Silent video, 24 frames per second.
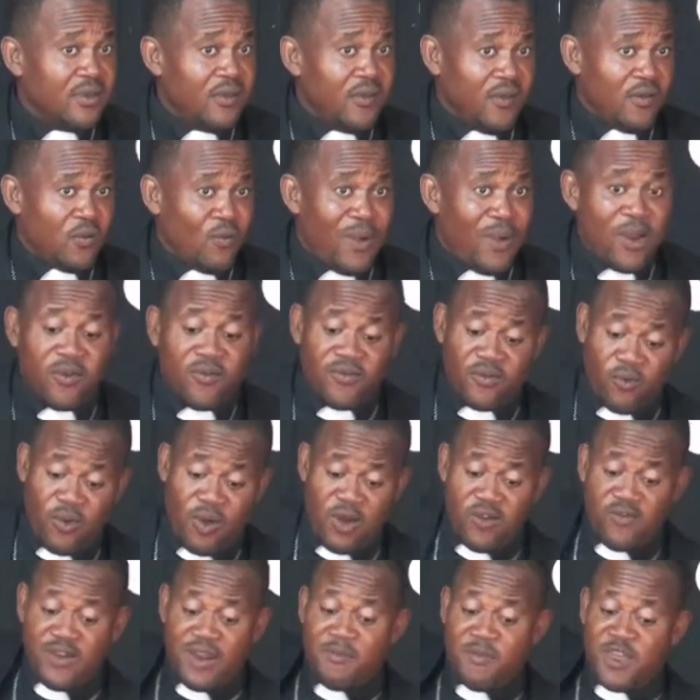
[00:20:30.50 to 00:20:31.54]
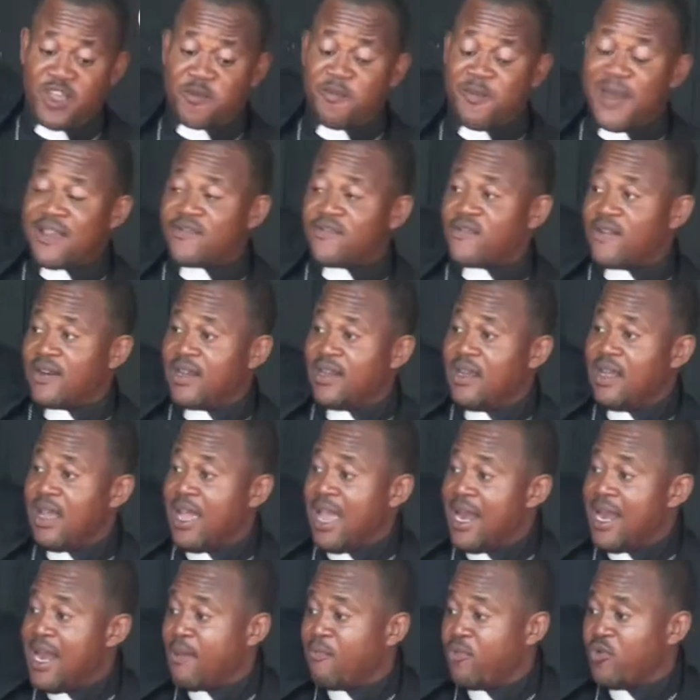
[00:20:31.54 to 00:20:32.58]
one of, one of them is pastoring
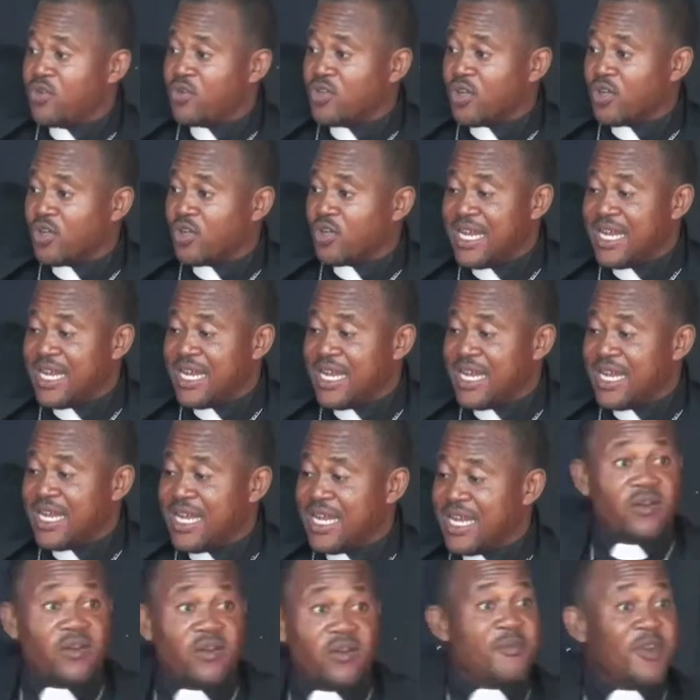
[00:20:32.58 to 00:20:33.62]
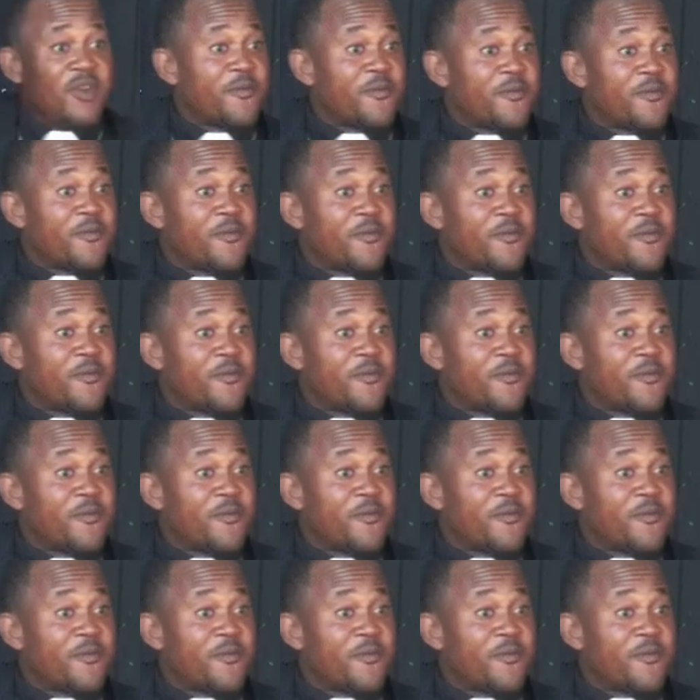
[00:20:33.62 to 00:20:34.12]
Elebu Church now. One of them is pastoring